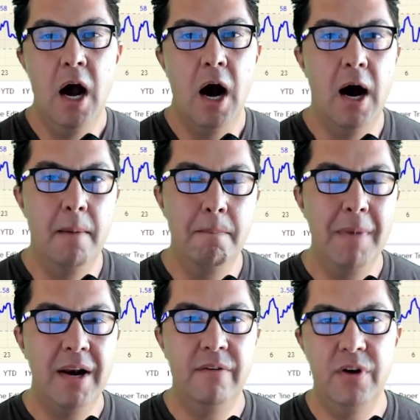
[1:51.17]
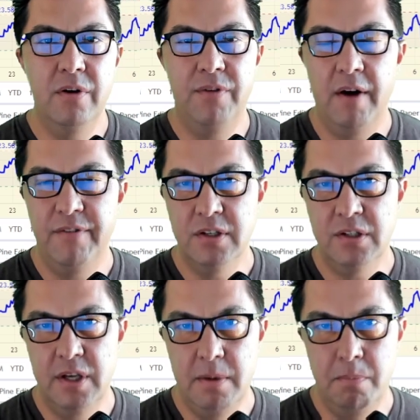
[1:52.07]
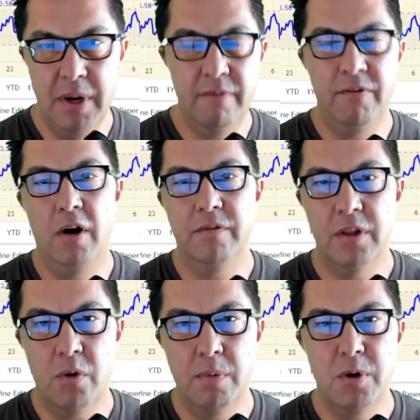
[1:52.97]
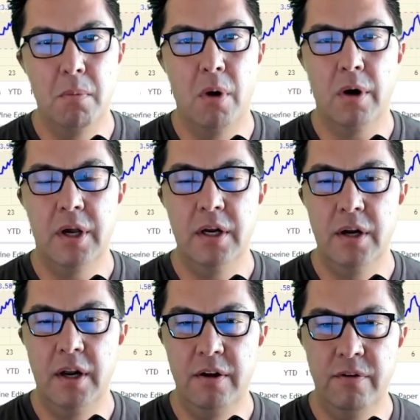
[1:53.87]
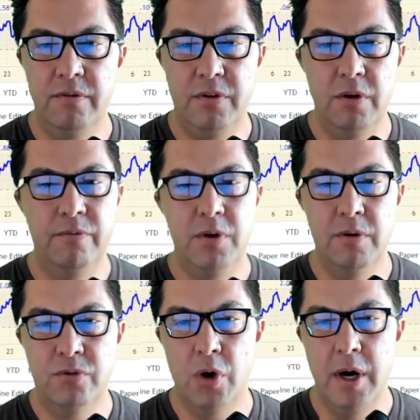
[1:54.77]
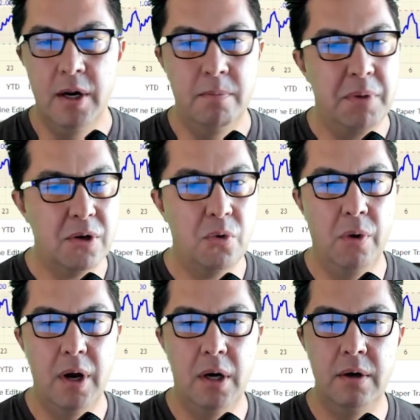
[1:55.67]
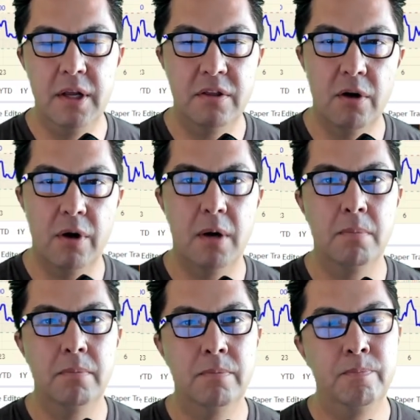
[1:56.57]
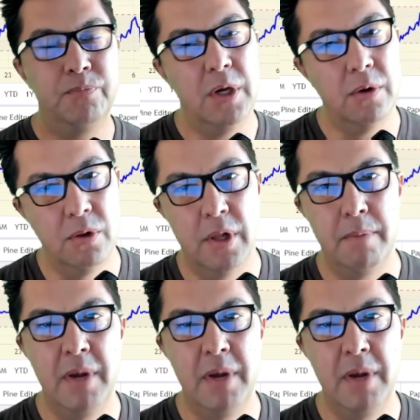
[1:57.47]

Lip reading: Many of you have obviously been involved in the crypto market, and you've traded Bitcoin, Ethereum.